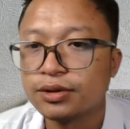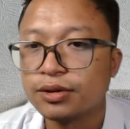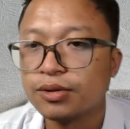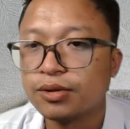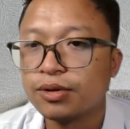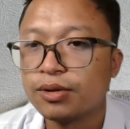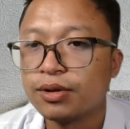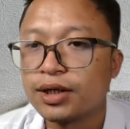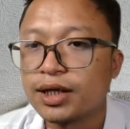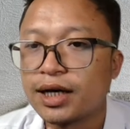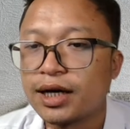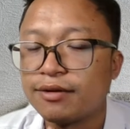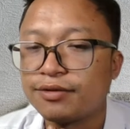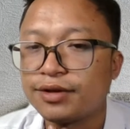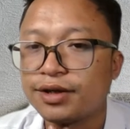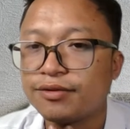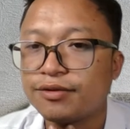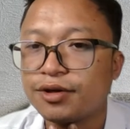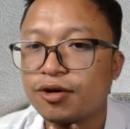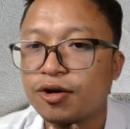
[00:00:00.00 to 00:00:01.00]
have
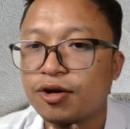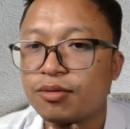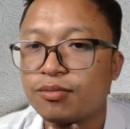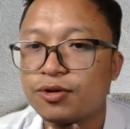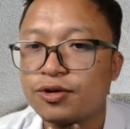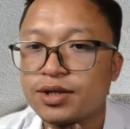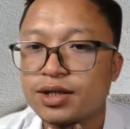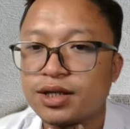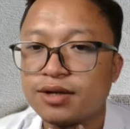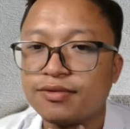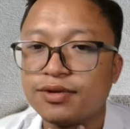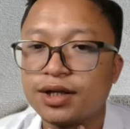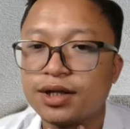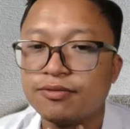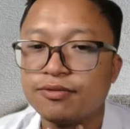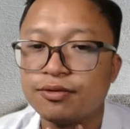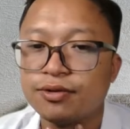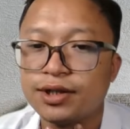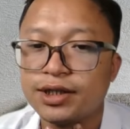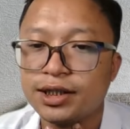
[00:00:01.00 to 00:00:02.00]
almost given a
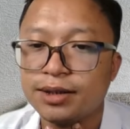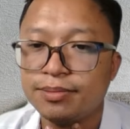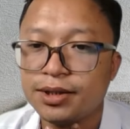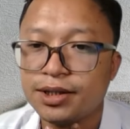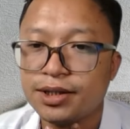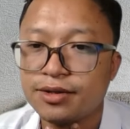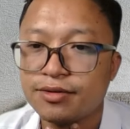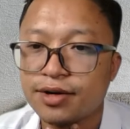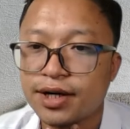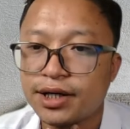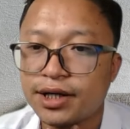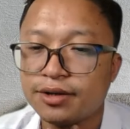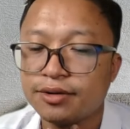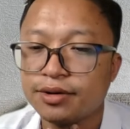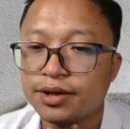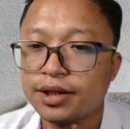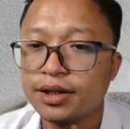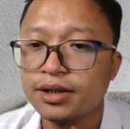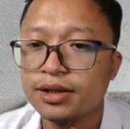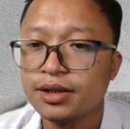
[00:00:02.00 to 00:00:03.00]
full TPs, right?
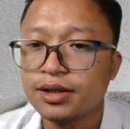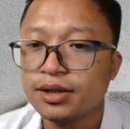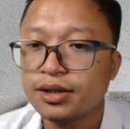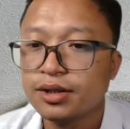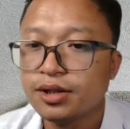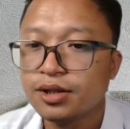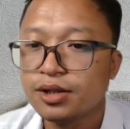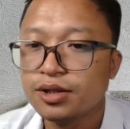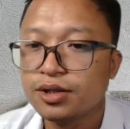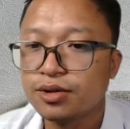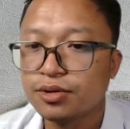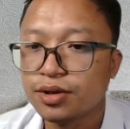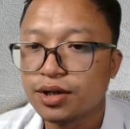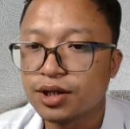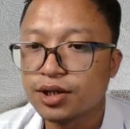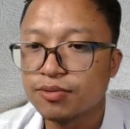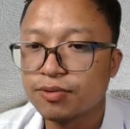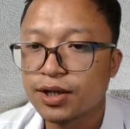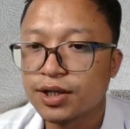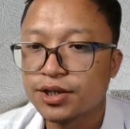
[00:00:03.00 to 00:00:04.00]
Okay, so
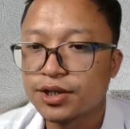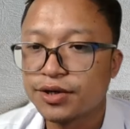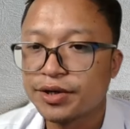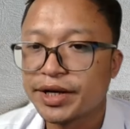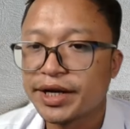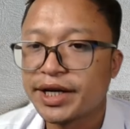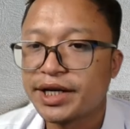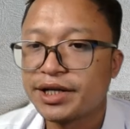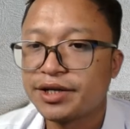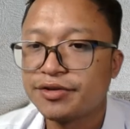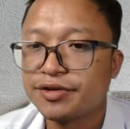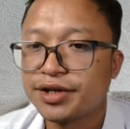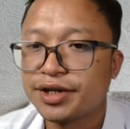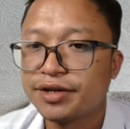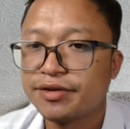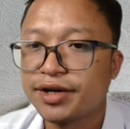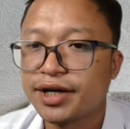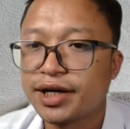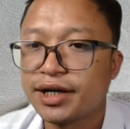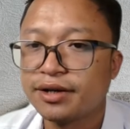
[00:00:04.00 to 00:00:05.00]
this was your entry,
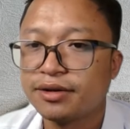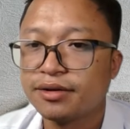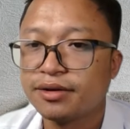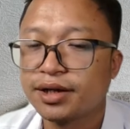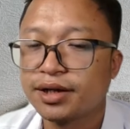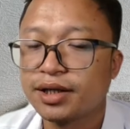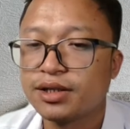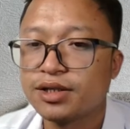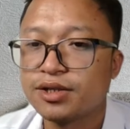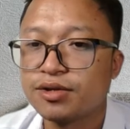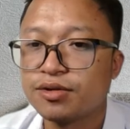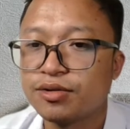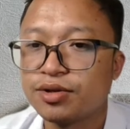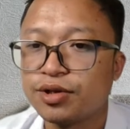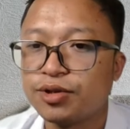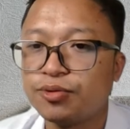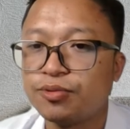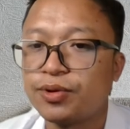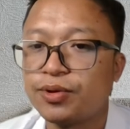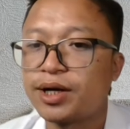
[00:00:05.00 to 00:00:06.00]
right? Okay, so
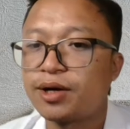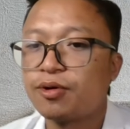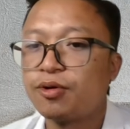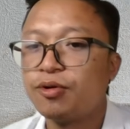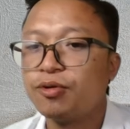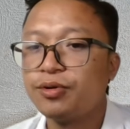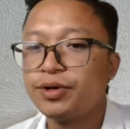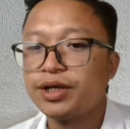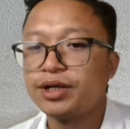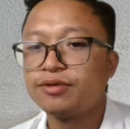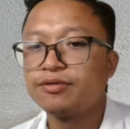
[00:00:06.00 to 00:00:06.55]
you were holding on